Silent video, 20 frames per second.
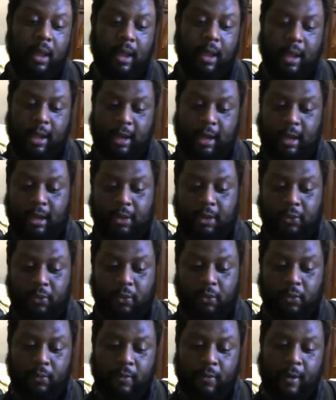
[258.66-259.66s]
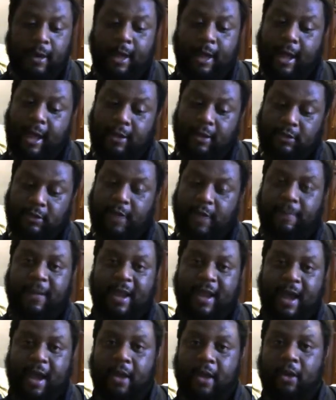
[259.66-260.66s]
Anywho, I'll keep
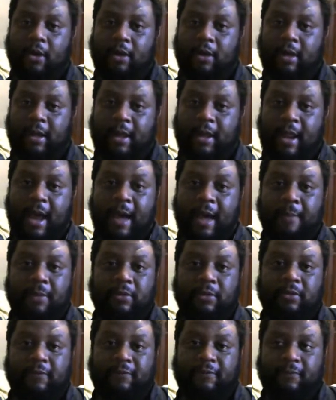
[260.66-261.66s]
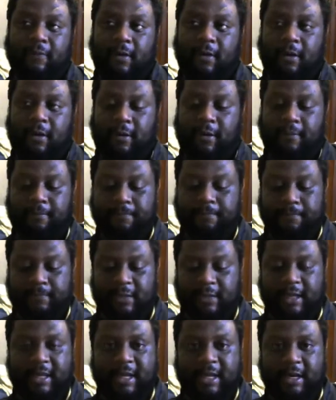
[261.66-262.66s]
an eye on it. I'll put the
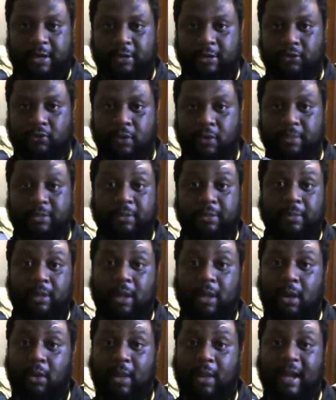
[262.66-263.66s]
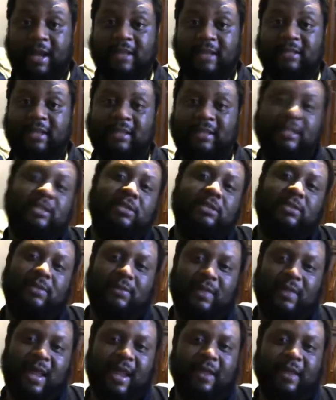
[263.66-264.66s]
link in the description below. Like I said, this is
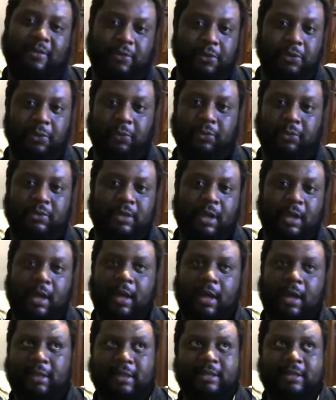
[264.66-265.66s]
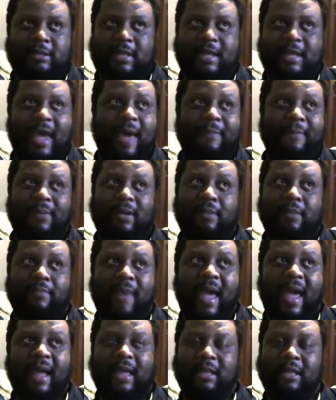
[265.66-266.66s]
late news. This happened
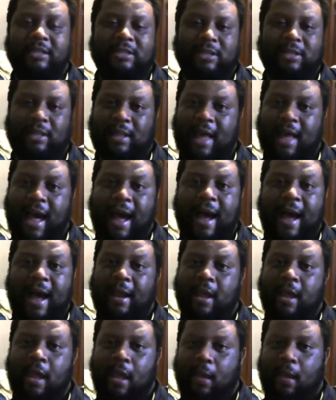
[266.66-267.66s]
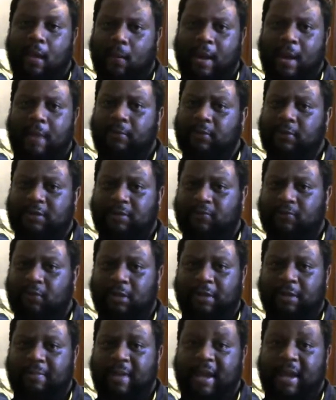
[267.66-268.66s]
back in July when I wasn't
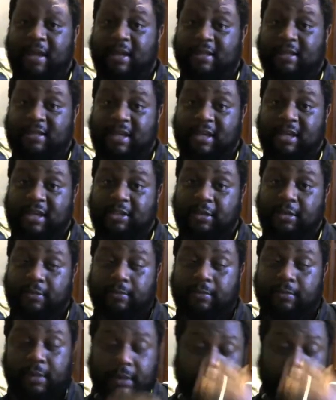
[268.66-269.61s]
really paying attention, but